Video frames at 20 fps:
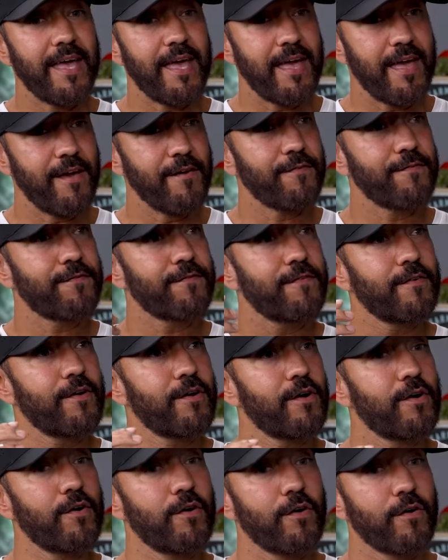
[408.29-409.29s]
if,
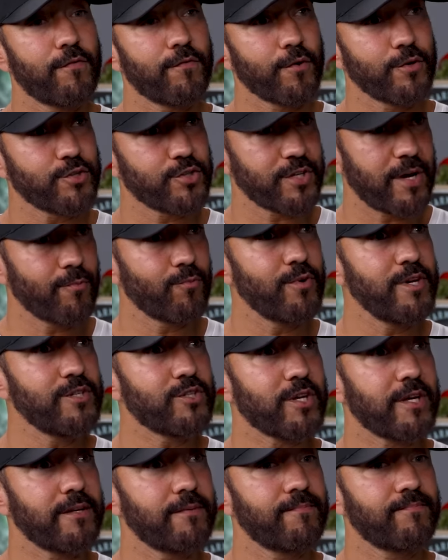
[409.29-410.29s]
for some
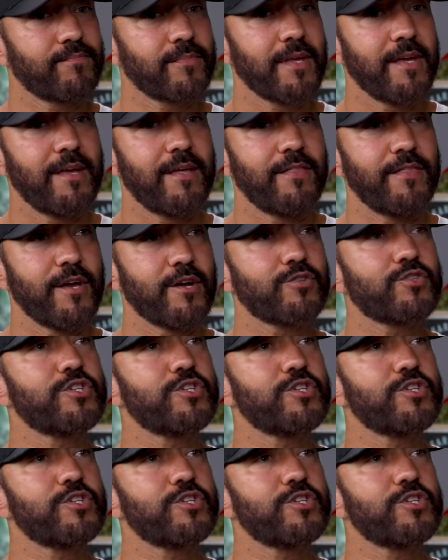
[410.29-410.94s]
reason, there's